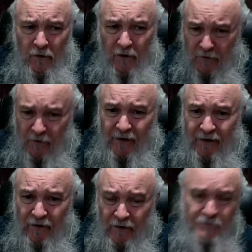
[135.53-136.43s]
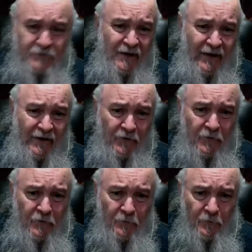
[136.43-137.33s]
a grain of sand.
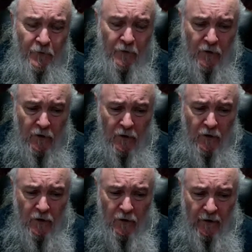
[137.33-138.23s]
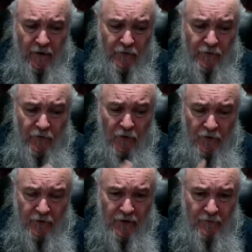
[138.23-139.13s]
And the
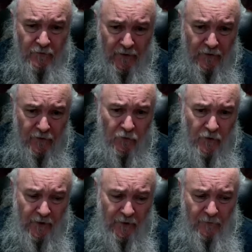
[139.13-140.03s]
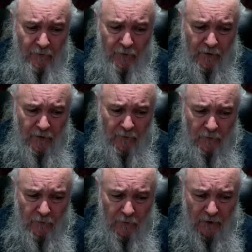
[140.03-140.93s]
thought hit me this morning
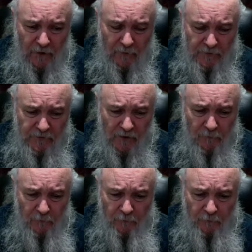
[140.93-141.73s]
while I was up